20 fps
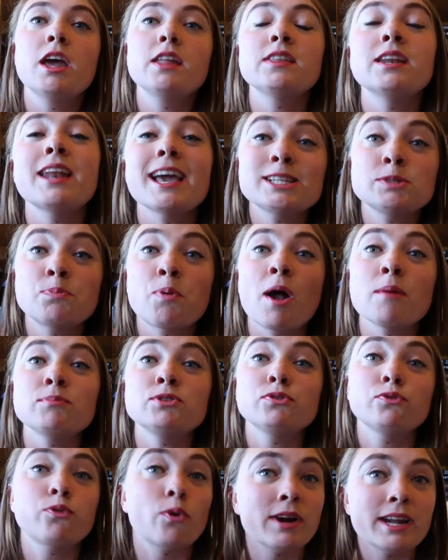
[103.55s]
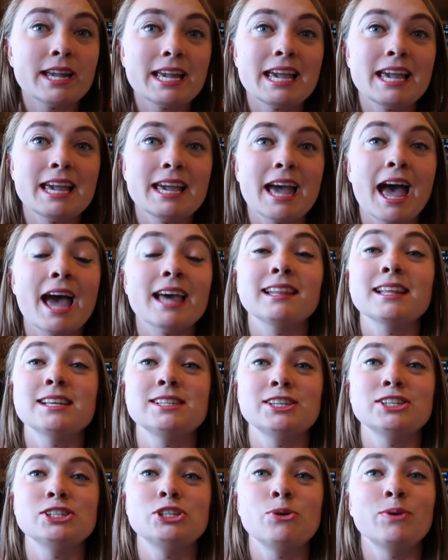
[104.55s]
The next prompt for E, I
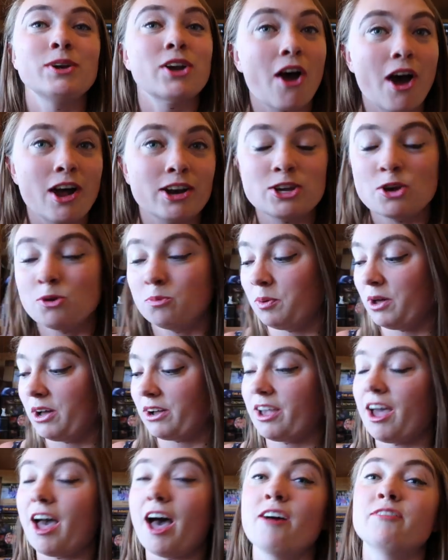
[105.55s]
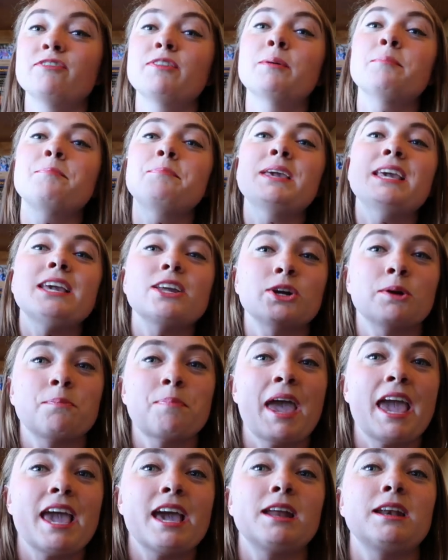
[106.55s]
listened to an audiobook of Peter
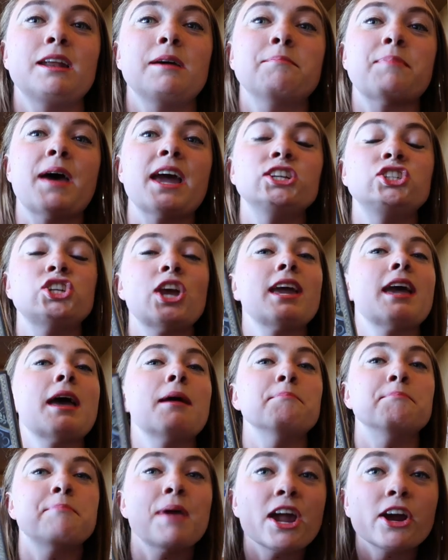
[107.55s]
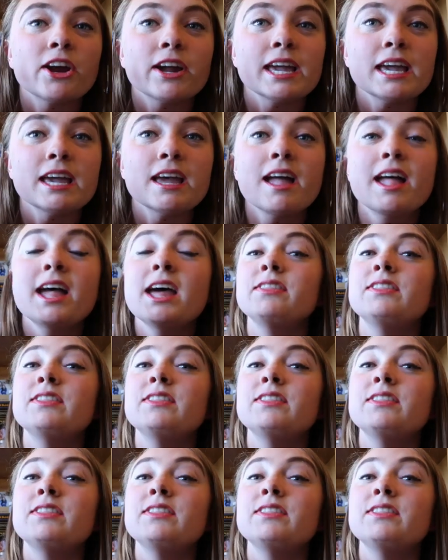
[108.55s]
Pan by J.M. Barrie.